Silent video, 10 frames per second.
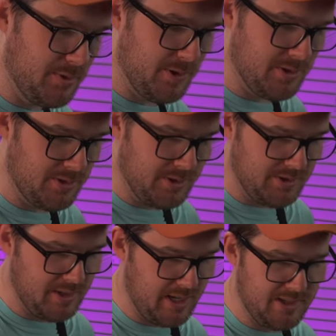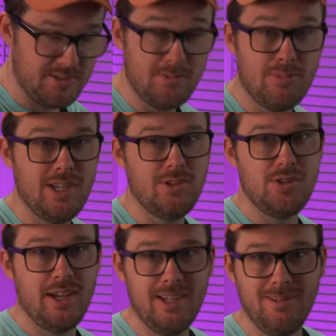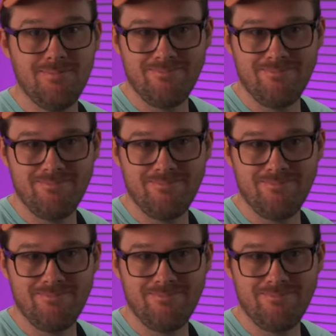referred to as SBJ.